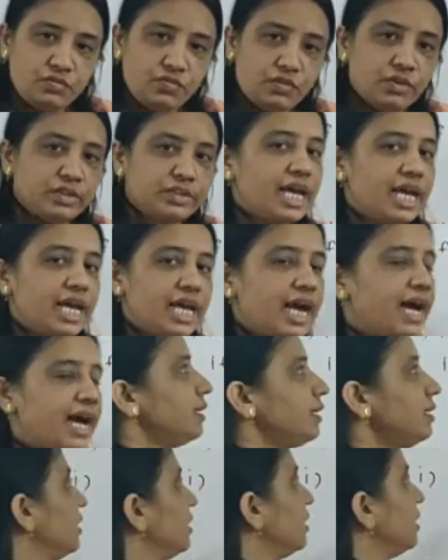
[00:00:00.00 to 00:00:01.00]
for that.
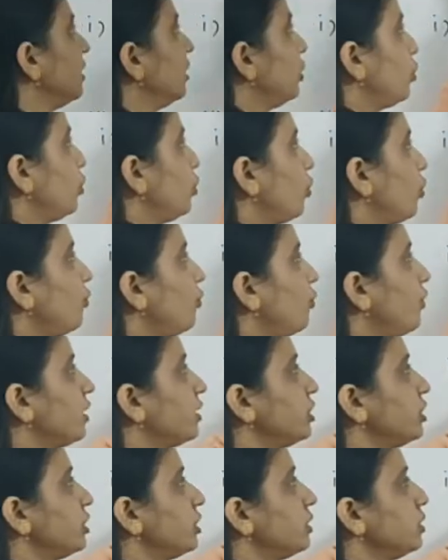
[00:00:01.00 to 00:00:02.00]
Two
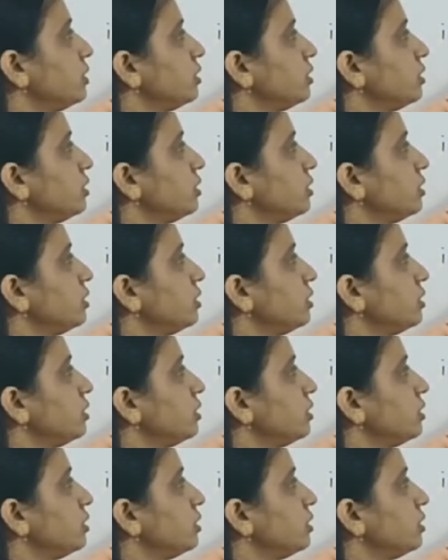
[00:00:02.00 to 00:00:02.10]
functions,